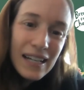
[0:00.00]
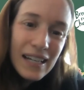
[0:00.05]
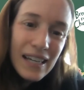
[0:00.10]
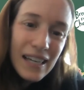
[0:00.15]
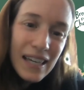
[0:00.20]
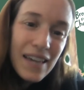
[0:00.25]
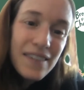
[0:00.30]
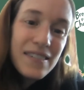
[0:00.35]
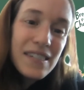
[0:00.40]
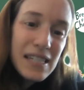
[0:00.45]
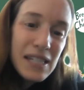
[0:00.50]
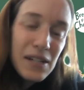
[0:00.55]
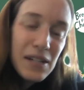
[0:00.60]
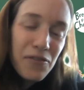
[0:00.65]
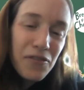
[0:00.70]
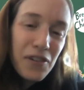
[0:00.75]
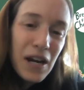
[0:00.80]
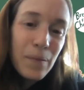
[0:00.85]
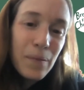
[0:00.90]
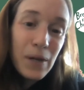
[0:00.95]
gives us a
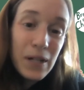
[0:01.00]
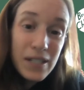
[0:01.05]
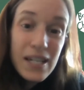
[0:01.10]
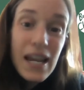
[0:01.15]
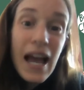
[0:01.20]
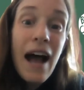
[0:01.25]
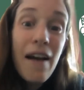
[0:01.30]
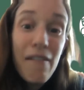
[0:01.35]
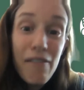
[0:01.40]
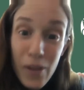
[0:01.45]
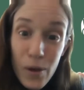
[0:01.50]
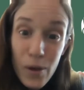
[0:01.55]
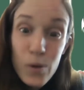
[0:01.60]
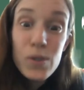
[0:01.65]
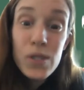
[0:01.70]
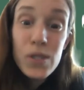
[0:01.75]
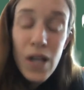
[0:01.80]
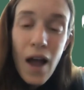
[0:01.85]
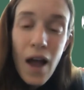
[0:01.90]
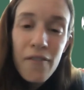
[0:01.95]
framework to have
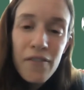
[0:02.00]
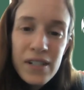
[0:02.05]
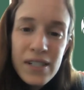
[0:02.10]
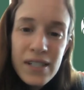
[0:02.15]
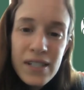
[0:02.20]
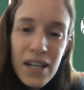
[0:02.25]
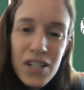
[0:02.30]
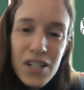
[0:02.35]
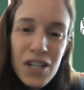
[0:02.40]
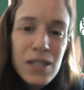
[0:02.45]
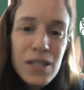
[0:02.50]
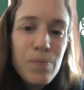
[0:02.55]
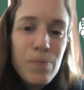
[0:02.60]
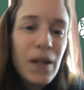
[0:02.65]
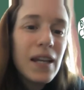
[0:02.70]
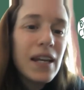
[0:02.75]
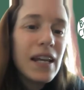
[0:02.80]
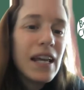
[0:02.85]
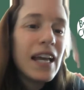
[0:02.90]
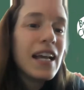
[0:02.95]
those conversations,
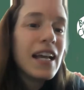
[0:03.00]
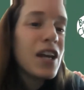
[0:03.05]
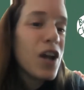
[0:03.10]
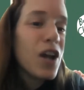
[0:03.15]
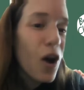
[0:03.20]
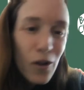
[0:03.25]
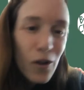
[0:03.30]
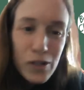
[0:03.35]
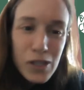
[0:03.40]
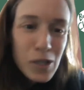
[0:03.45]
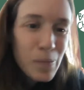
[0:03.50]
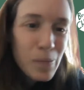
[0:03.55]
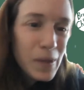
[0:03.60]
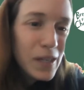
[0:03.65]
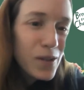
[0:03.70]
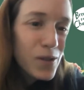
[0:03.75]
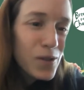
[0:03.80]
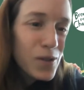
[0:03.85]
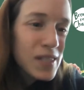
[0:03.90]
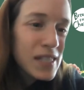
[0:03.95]
but it can also be
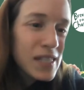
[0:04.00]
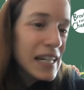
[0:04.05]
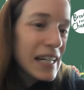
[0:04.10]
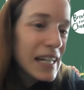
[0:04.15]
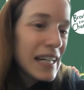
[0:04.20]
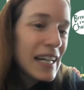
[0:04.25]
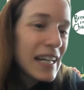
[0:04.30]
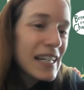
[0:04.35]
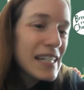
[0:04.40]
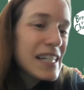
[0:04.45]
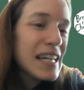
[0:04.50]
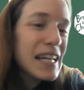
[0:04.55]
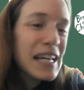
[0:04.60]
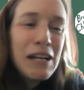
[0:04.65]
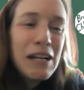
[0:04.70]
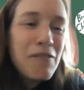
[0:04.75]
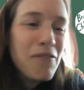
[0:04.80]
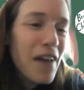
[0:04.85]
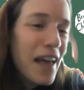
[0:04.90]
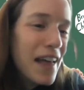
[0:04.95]
used to
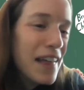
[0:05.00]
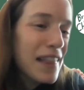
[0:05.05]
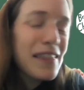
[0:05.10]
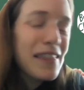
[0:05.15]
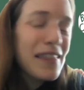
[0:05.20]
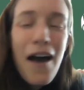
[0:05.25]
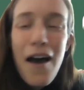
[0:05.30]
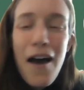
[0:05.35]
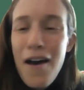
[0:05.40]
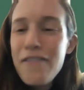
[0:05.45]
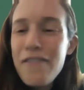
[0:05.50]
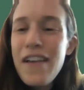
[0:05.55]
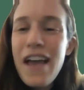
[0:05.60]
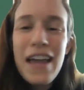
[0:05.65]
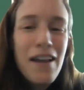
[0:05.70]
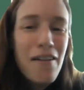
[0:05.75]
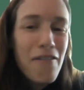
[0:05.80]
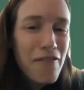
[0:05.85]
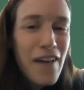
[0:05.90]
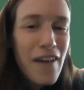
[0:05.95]
convey love
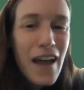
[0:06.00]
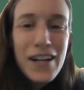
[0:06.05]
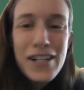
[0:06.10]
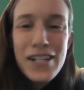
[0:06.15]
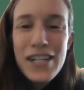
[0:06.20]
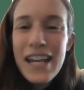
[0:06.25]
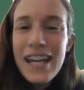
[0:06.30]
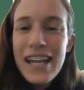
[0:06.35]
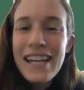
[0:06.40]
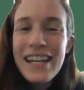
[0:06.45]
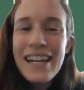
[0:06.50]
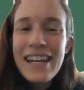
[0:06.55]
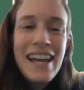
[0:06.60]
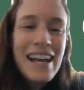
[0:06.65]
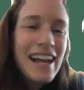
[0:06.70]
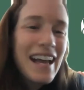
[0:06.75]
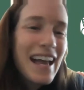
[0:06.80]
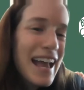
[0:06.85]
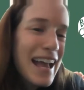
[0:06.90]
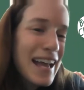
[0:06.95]
and affection
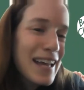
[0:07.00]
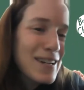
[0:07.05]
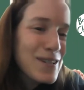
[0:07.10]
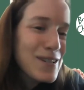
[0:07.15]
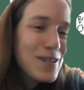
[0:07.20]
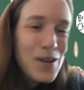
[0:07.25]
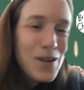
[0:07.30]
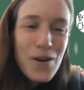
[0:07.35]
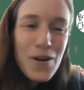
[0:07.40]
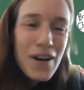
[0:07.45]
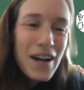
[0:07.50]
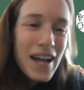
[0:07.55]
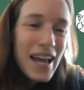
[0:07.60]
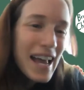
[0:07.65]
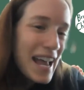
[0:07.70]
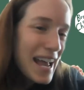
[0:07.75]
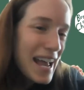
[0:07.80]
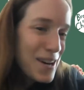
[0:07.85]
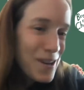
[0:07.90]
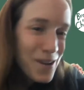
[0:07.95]
and
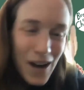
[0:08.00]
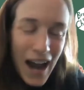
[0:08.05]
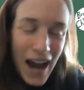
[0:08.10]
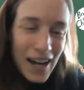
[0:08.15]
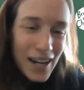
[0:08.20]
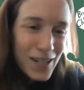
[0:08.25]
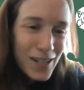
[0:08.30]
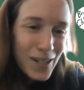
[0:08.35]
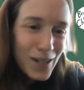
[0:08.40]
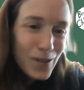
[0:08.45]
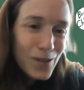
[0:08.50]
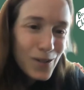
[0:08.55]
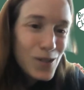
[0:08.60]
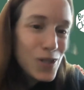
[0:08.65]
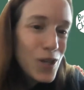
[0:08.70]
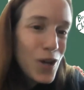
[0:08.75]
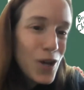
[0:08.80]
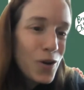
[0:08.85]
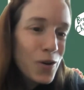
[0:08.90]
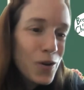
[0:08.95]
joy and gratitude.
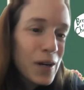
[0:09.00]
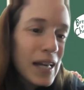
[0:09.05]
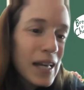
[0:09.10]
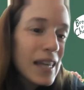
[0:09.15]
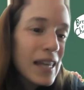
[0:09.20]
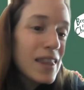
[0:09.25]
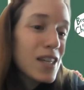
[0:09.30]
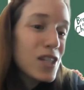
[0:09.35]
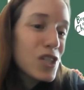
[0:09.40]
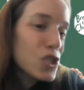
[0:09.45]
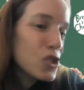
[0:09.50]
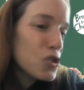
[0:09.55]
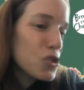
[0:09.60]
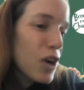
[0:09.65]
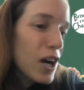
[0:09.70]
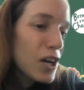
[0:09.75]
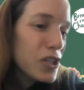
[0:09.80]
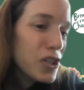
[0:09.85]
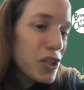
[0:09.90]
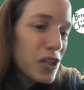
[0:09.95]
So the
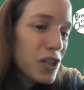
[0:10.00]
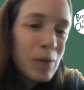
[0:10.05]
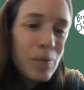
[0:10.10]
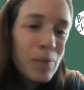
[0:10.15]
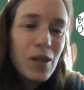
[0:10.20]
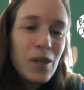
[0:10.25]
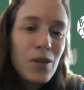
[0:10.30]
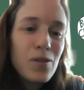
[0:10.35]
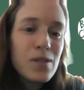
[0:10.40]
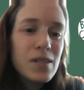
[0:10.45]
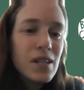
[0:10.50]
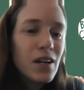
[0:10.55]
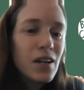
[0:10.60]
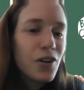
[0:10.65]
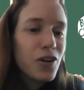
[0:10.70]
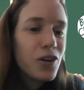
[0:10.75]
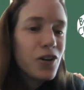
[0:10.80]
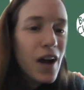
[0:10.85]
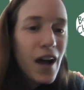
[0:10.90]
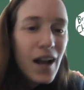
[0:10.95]
structure can be used
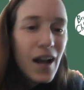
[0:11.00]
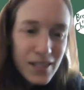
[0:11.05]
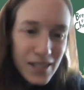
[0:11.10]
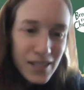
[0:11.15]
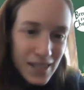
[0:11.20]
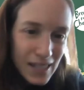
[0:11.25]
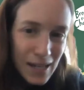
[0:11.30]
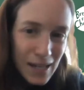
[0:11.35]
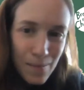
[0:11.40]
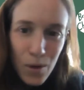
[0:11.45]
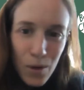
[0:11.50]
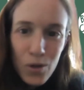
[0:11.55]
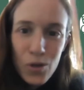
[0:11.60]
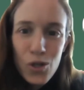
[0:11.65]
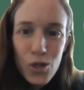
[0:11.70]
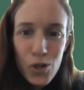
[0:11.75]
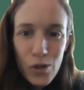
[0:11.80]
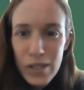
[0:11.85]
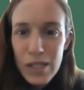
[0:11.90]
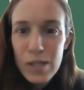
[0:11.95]
across the
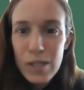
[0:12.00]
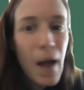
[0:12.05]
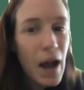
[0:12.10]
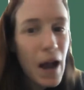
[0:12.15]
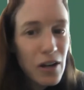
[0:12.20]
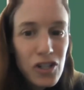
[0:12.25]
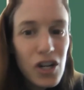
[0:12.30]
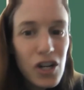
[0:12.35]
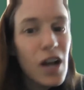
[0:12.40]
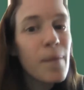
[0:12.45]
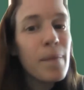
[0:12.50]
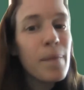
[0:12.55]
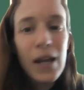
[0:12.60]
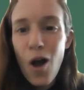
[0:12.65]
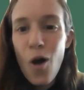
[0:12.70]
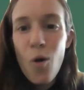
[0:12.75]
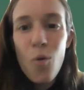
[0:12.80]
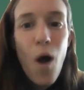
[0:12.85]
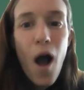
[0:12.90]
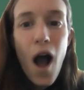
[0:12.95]
emotional spectrum, and
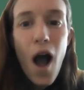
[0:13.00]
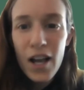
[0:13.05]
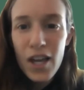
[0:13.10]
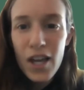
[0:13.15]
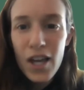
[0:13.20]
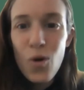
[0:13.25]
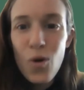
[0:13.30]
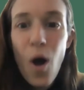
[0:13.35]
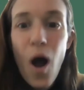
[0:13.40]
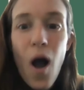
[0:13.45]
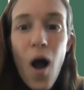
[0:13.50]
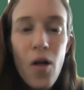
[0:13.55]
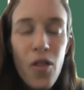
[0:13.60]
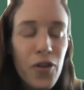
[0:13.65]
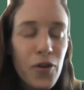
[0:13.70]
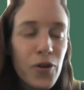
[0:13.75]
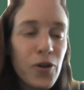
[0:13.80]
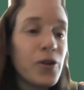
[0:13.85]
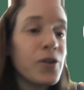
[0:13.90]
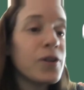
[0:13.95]
I'll walk you all
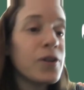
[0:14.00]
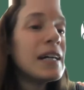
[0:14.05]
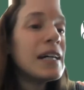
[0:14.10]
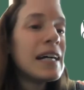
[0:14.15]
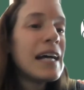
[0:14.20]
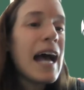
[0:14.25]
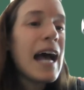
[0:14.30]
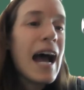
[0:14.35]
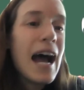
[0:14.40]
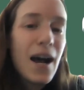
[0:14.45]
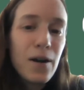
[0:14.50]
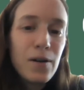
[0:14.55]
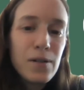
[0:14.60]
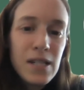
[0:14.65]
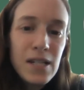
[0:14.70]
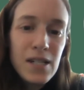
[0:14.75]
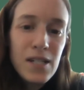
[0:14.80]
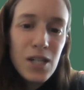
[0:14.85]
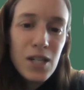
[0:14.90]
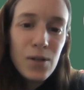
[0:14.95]
through how
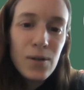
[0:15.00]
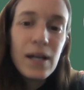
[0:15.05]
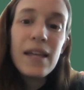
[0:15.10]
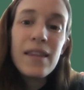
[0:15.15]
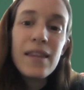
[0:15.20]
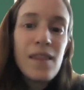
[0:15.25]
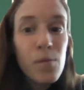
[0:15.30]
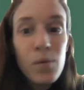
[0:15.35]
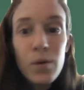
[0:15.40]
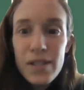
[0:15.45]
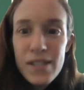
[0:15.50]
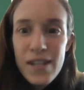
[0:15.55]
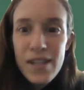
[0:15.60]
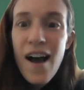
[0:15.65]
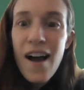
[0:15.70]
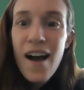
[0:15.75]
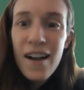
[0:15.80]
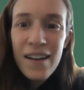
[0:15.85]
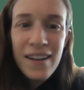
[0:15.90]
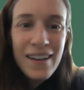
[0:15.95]
to do it. And then we'll
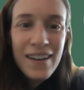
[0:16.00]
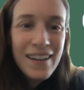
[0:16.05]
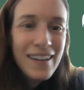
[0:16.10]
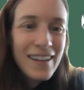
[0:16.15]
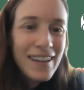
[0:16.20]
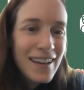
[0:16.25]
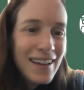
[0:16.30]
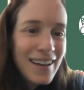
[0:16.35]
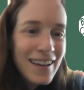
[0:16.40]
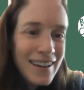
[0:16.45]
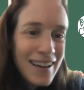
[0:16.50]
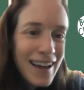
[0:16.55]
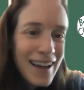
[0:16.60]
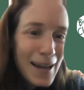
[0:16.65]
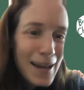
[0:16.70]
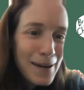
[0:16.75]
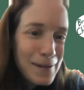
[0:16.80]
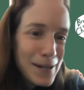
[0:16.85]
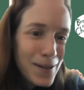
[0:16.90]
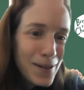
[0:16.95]
talk,
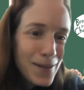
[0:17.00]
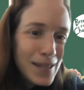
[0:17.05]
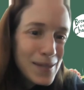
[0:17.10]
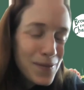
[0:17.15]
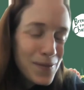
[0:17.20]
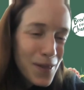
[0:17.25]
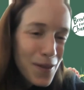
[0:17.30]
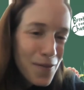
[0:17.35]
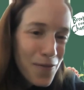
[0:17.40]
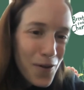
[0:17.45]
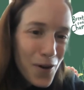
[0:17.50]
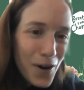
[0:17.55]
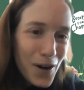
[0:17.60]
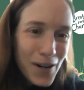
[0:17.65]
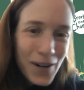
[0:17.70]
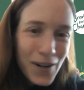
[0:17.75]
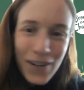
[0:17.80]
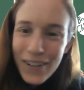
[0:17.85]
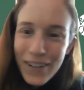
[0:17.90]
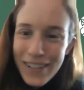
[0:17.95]
how do we do this for the
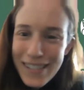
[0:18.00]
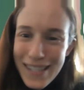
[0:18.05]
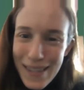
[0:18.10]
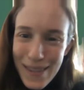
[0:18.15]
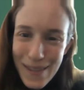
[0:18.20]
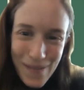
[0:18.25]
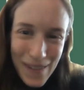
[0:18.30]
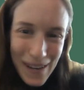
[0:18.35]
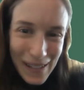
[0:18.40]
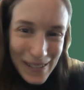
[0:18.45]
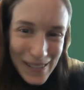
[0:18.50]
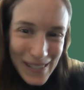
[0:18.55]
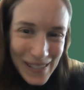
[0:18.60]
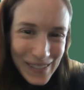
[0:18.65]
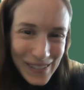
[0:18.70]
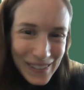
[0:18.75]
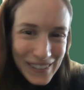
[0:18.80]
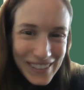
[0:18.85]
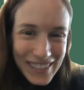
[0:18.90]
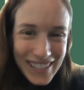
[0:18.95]
4-year-olds and the middle
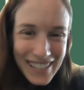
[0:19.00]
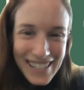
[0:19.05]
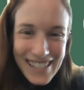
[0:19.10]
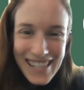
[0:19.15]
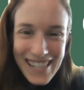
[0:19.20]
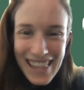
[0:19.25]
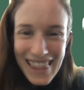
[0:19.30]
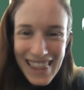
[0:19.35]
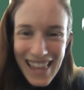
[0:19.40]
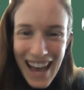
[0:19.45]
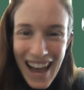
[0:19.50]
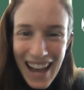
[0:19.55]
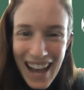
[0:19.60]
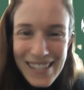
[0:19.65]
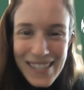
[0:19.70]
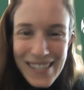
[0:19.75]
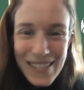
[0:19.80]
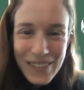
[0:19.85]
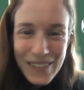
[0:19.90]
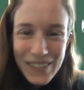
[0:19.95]
schoolers and the
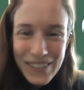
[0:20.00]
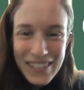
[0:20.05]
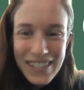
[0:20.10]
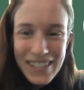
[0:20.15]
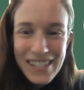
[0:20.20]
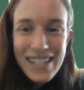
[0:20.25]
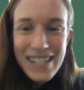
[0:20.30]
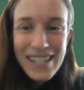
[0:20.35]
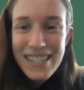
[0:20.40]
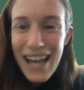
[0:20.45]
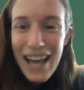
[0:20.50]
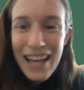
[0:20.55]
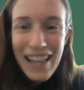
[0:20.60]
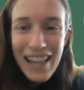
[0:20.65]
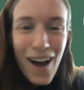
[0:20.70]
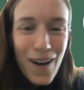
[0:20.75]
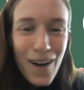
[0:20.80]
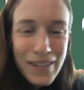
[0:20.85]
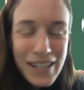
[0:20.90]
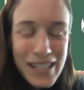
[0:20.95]
high schoolers? Because that
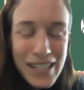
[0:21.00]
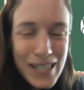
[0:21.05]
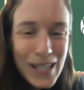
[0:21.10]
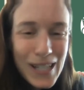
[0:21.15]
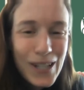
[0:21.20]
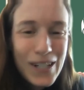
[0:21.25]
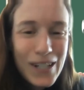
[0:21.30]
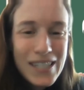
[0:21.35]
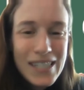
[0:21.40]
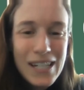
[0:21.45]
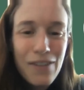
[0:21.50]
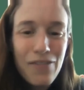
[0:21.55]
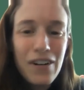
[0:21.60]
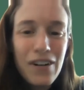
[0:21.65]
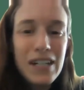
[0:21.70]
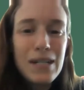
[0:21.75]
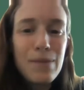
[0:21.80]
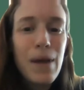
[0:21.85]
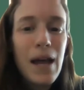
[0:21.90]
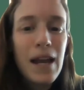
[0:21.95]
obviously looks
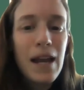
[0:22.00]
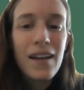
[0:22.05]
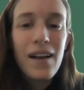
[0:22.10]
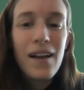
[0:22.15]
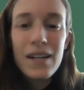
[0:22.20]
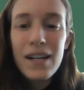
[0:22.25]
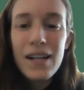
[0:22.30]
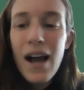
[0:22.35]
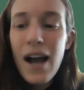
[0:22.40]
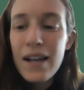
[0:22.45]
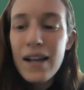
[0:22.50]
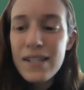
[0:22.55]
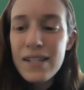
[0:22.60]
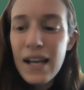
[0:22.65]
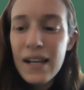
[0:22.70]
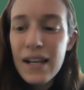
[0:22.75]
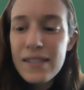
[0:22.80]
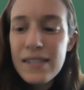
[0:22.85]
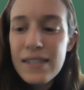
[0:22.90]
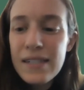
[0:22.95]
different depending on
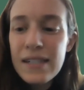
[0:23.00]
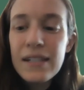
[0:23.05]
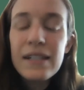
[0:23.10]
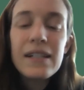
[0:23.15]
context.